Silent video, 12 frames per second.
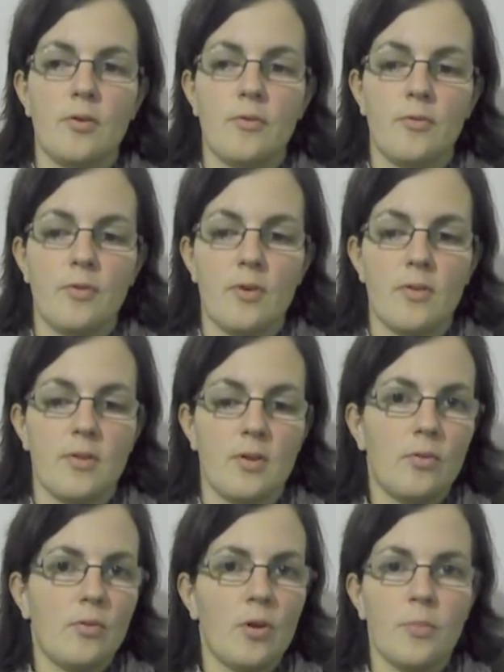for the
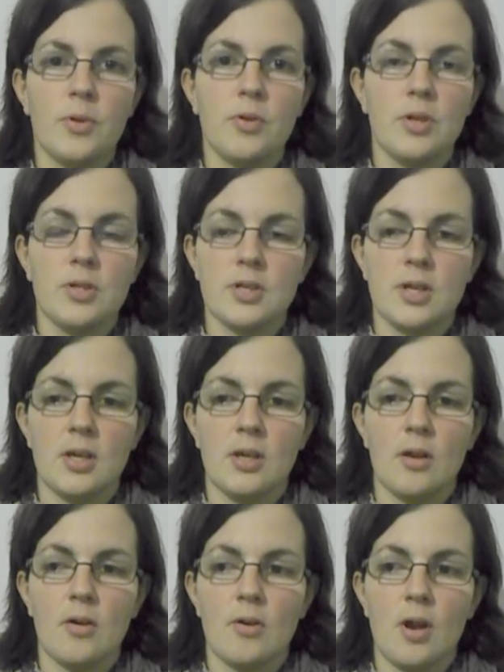community
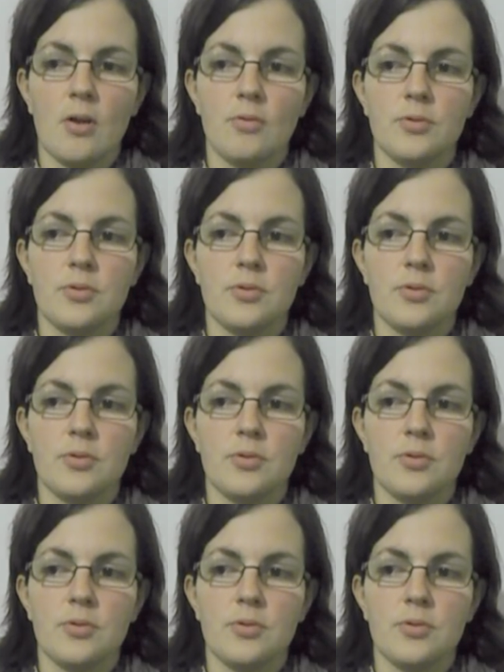around